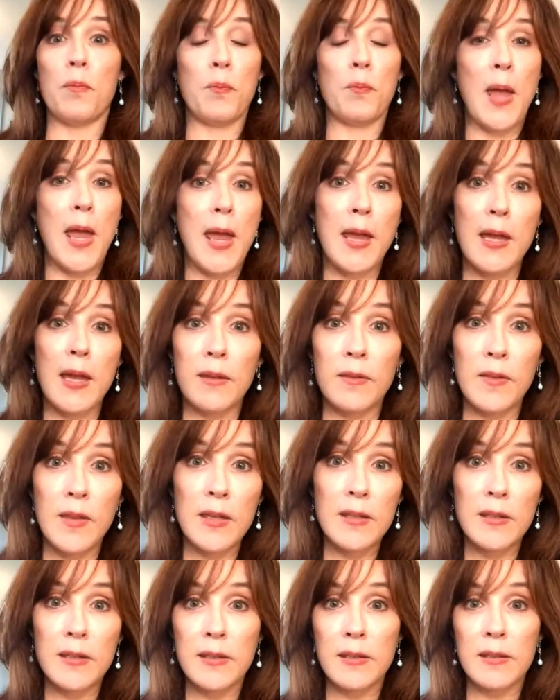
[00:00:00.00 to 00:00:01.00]
paying
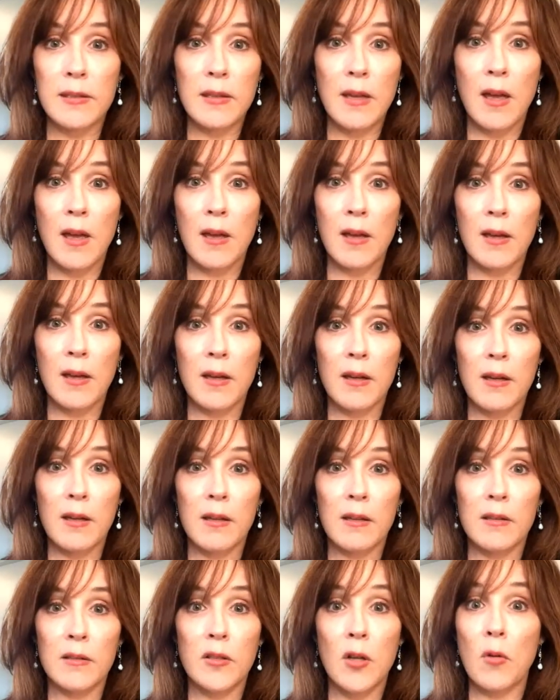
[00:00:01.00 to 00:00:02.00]
this
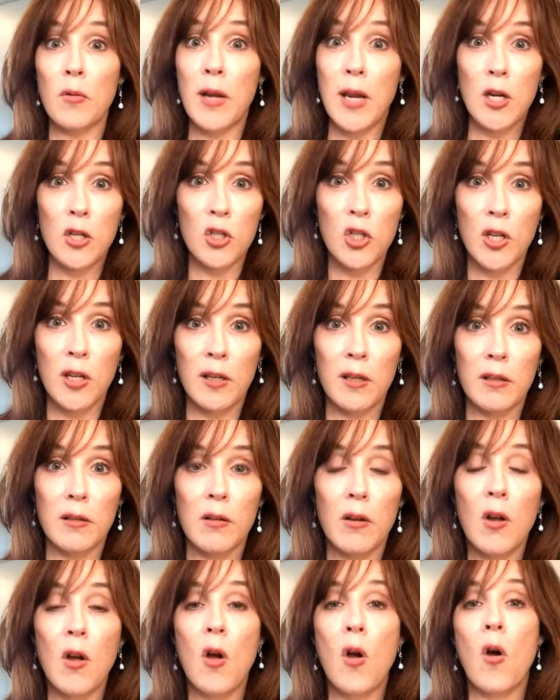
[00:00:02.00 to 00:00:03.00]

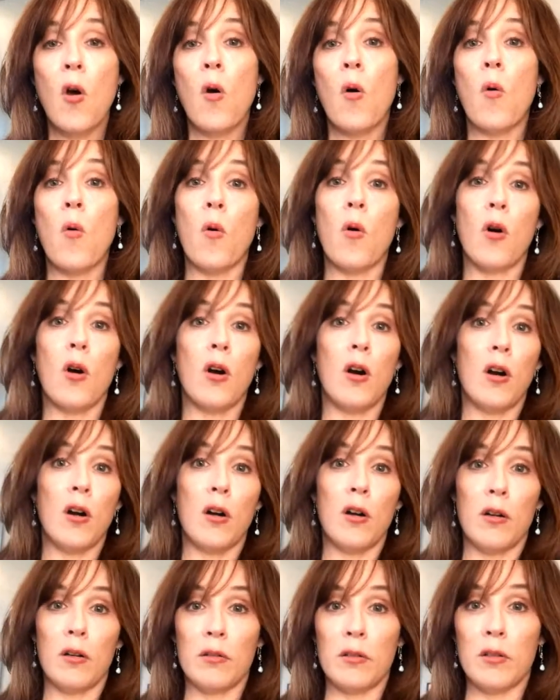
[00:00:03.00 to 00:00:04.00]
donation,
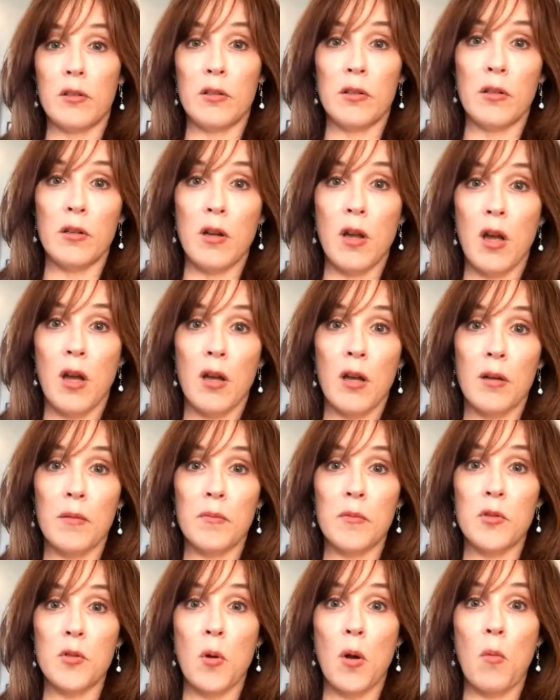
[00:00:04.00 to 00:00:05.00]
or
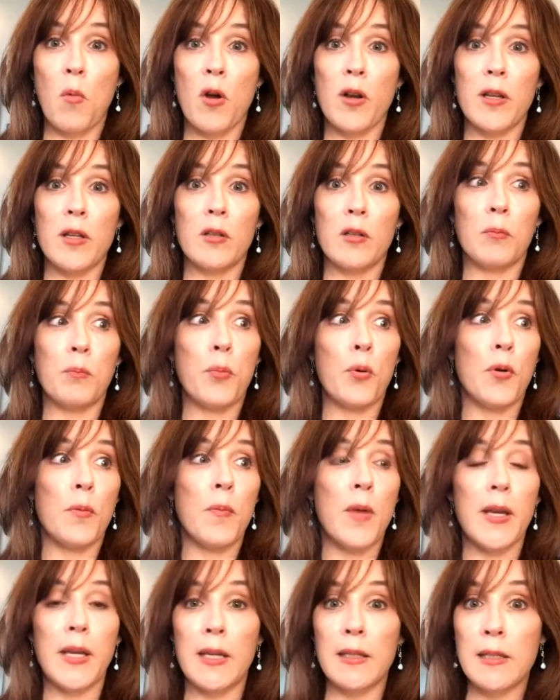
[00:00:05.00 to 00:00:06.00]
do I want to put
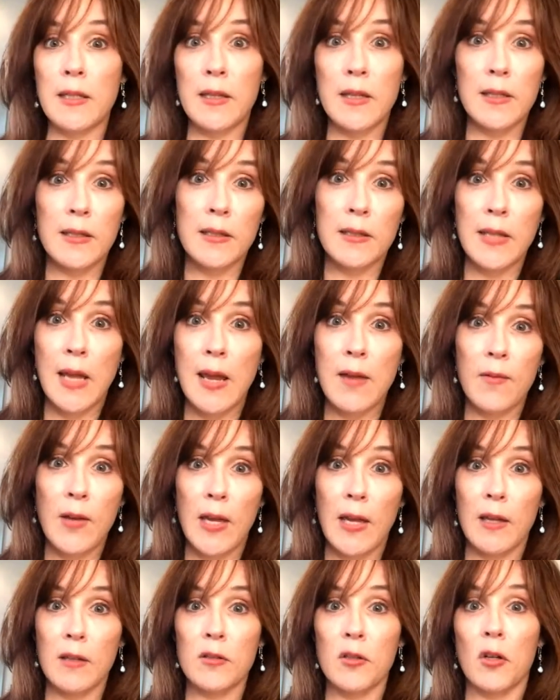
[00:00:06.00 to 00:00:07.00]
money into this
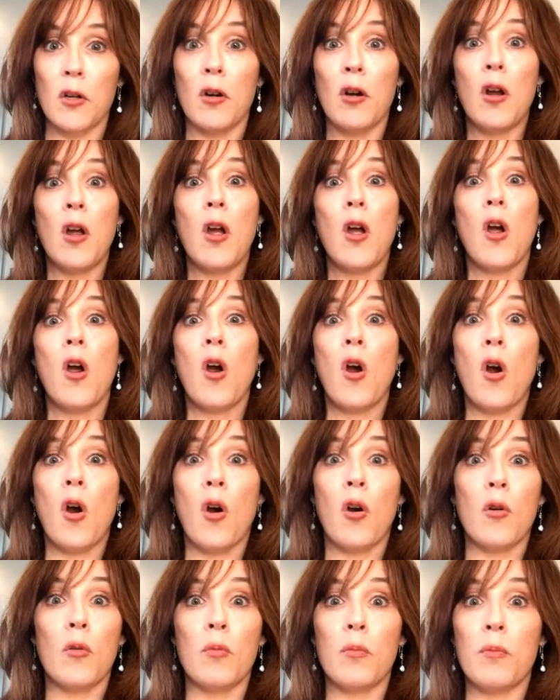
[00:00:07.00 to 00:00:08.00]
savings,
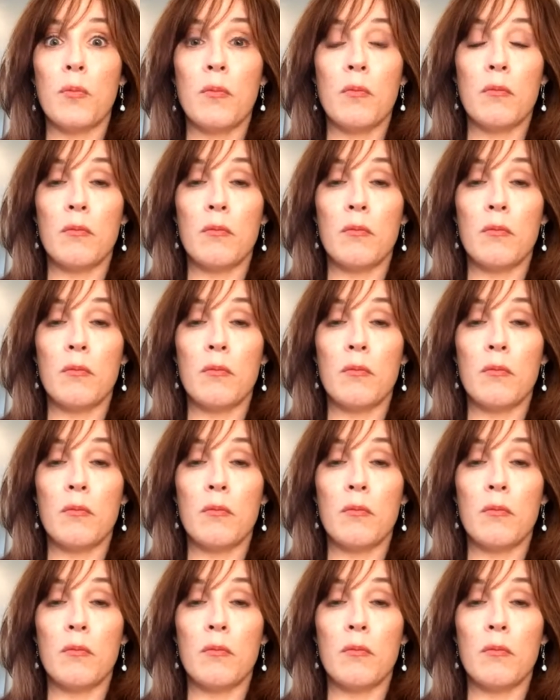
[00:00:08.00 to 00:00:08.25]
or